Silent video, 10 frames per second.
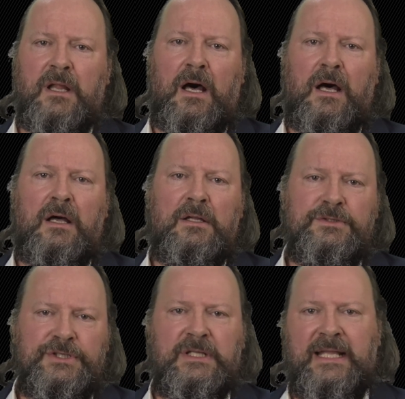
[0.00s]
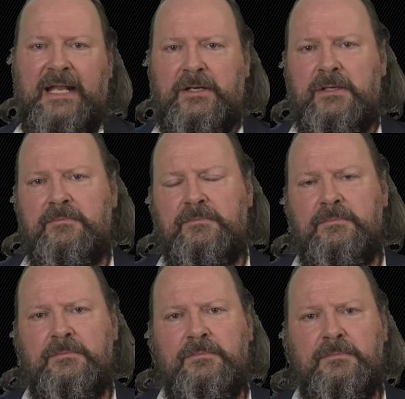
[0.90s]
law to the letter.
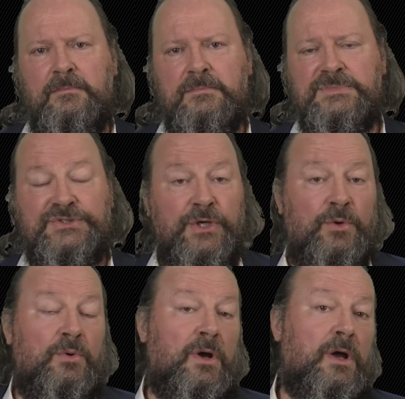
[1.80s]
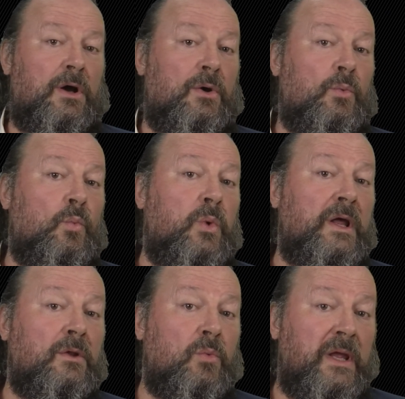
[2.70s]
So,
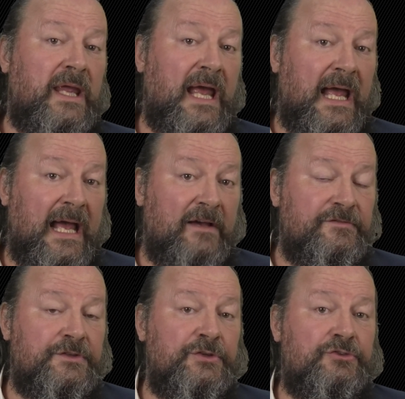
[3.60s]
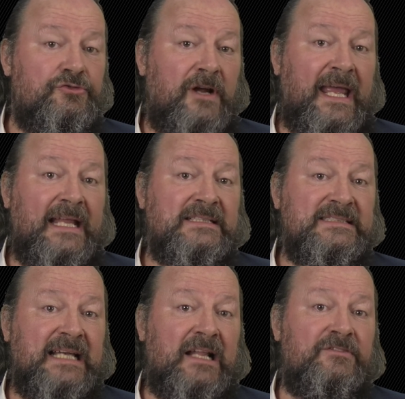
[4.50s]
will we have to train
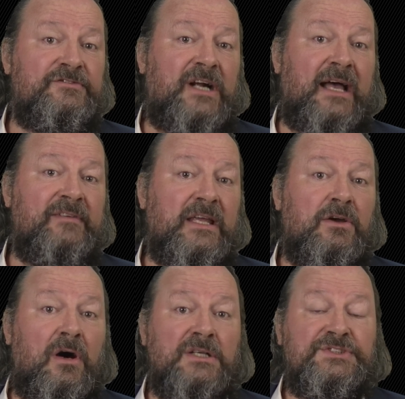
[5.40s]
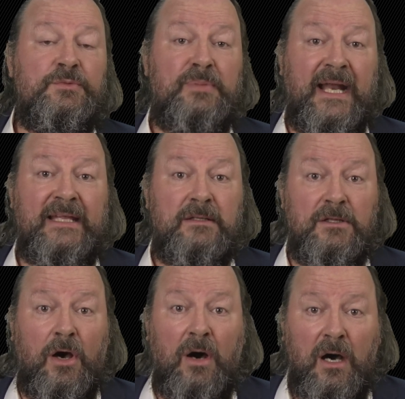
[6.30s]
self-driving cars to break the
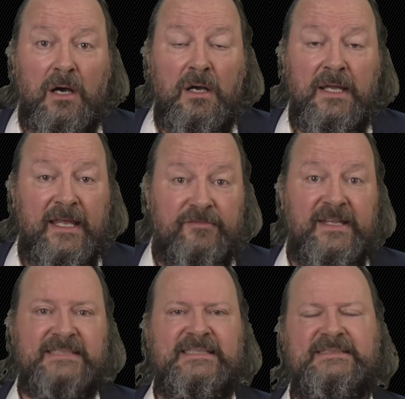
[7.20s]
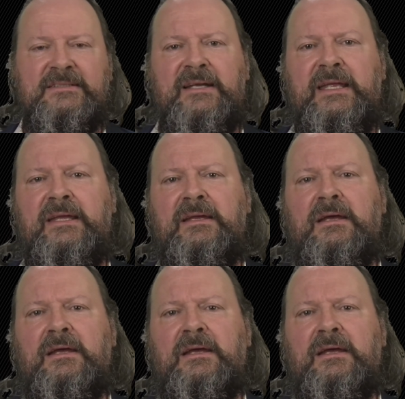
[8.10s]
law if necessary?